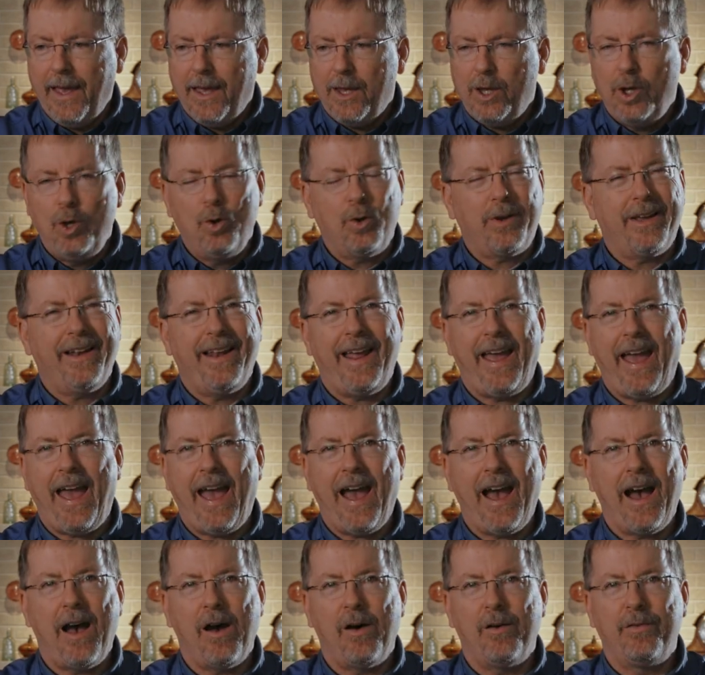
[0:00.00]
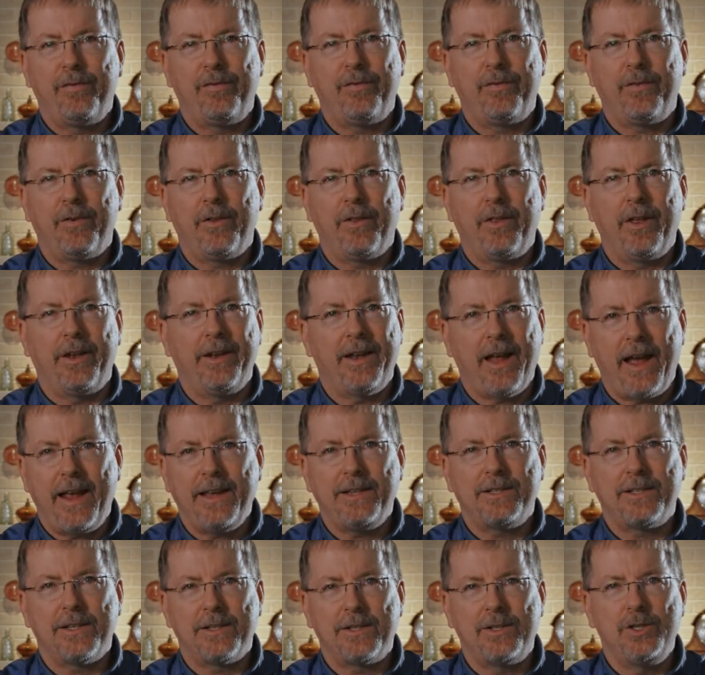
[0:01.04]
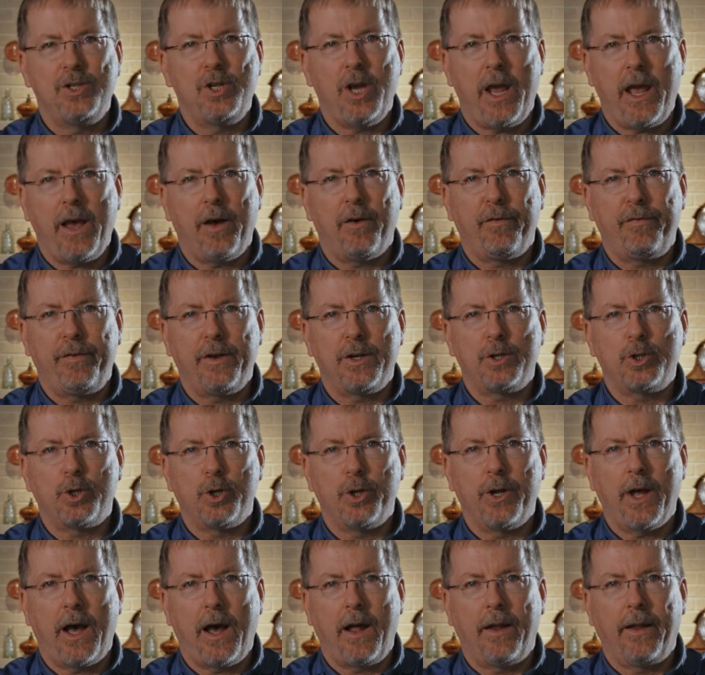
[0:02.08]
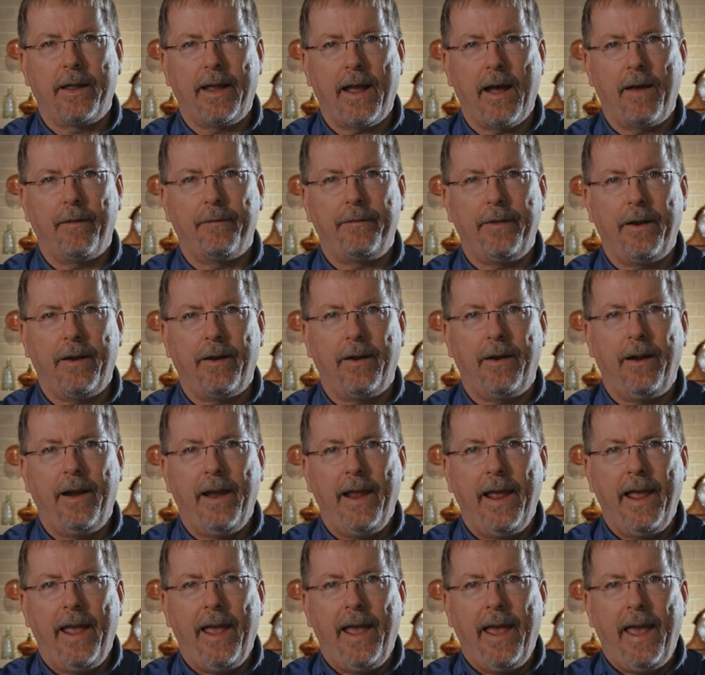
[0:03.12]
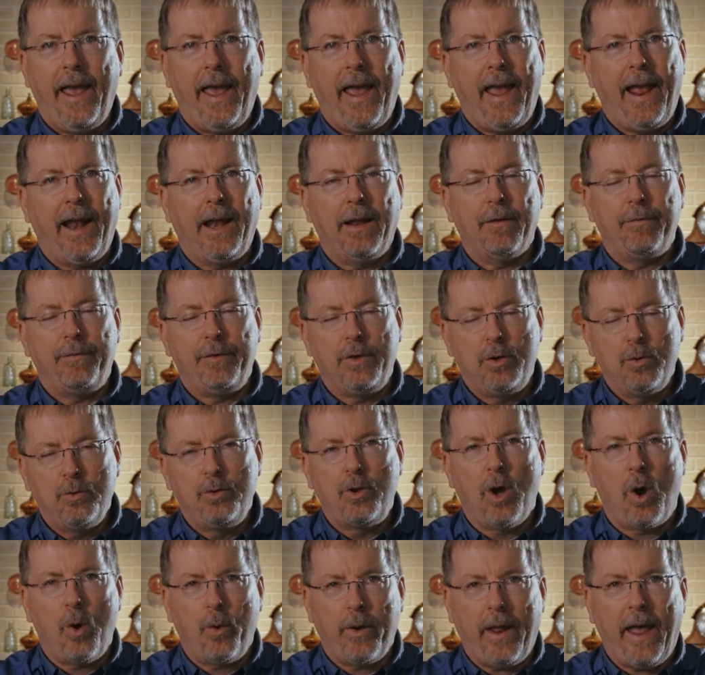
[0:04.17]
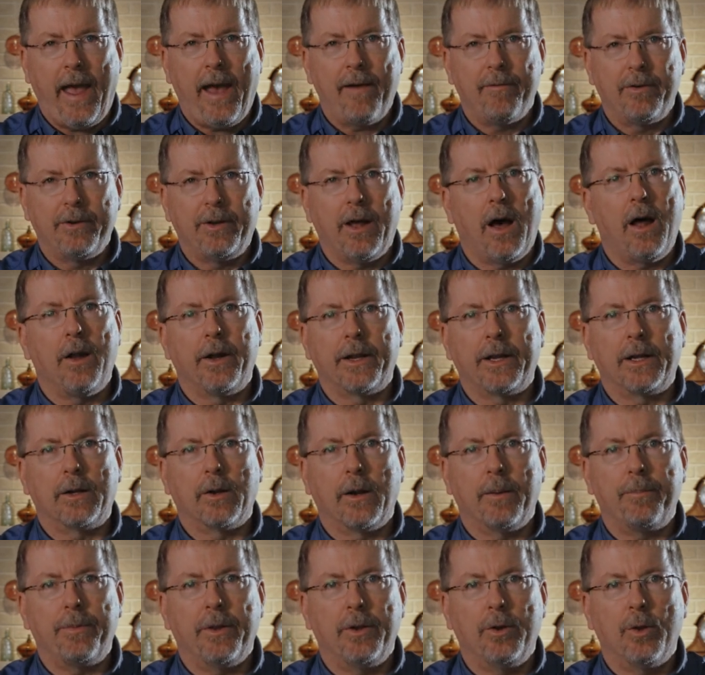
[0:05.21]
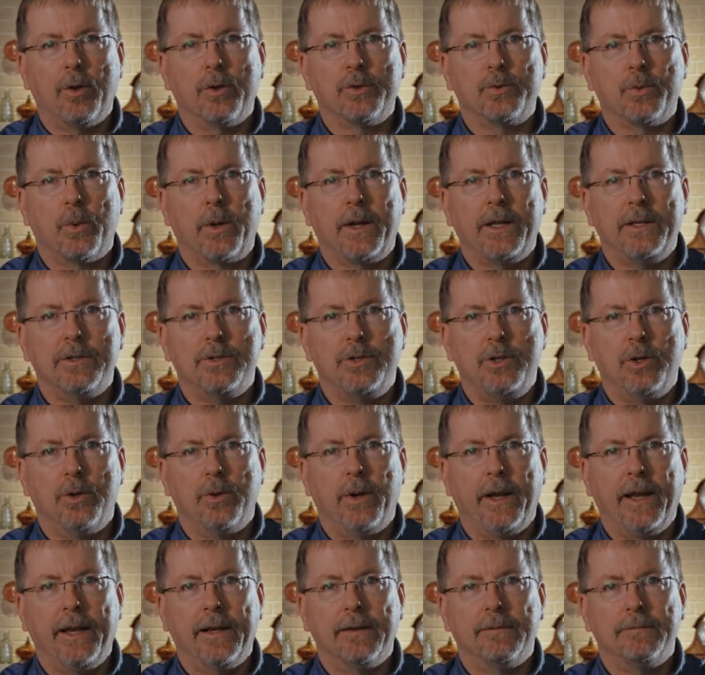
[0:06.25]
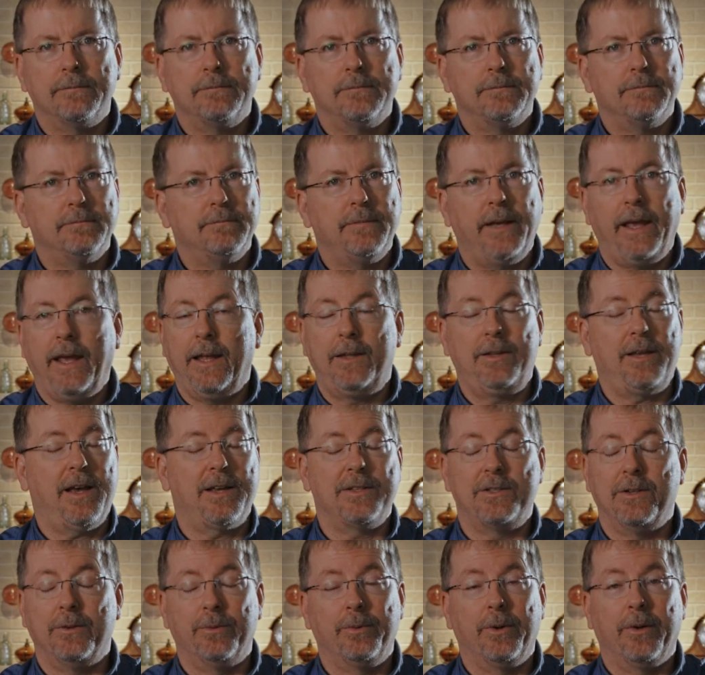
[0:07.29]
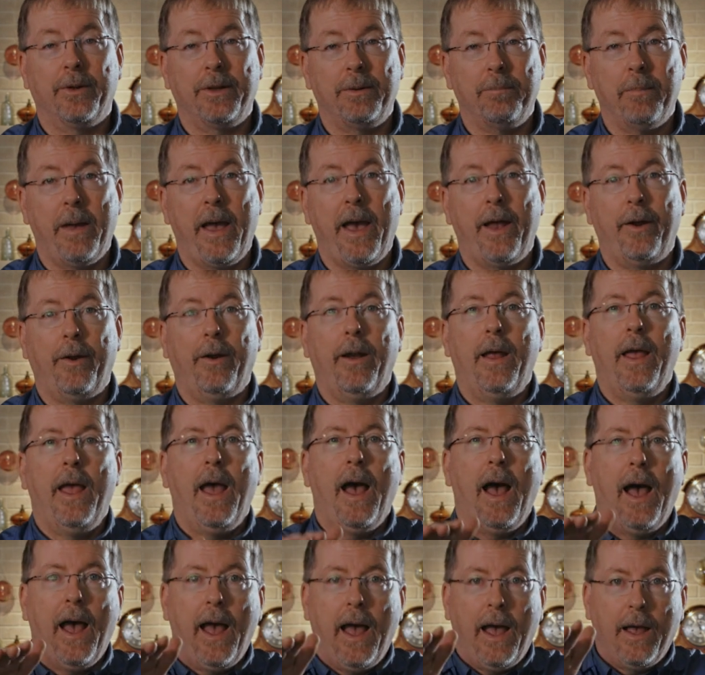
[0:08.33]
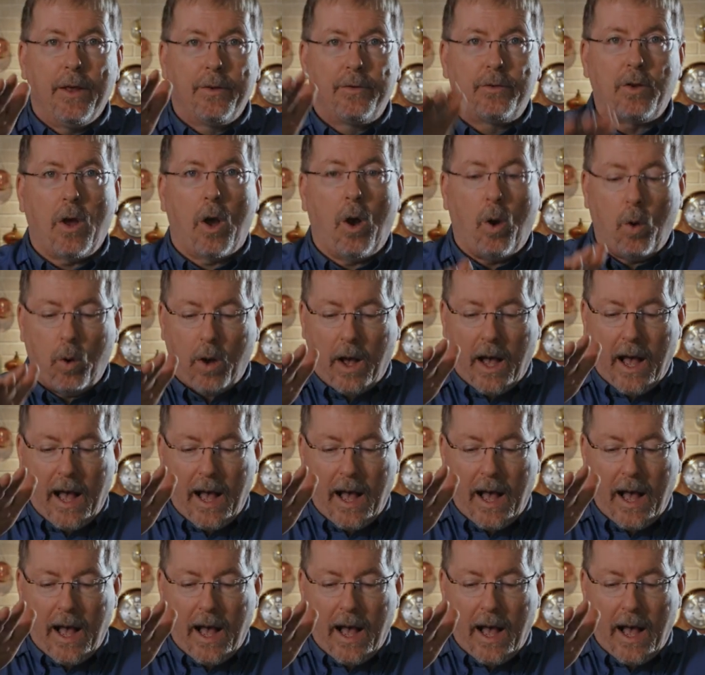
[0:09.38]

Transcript: you can have the nicest JL Fisher dolly out there, and if you don't have a dolly grip that knows what he's doing, it doesn't really matter. So